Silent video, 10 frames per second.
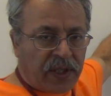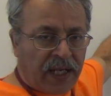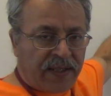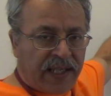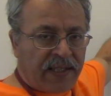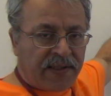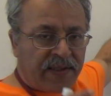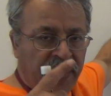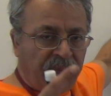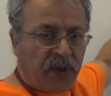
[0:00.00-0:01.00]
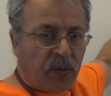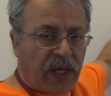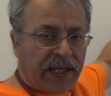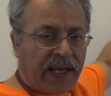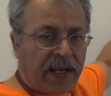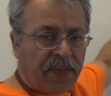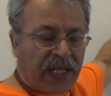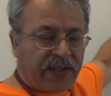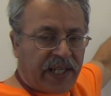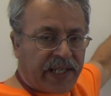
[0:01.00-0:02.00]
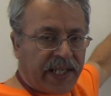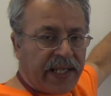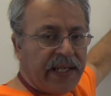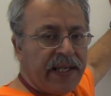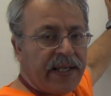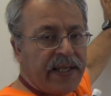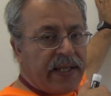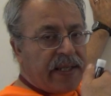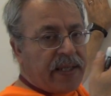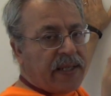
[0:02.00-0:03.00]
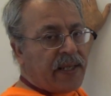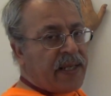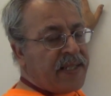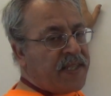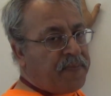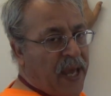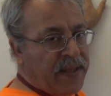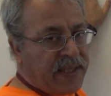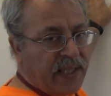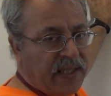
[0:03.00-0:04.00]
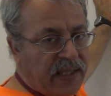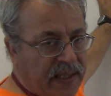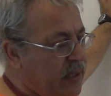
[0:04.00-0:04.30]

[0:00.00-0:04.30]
United States is #1 in military spending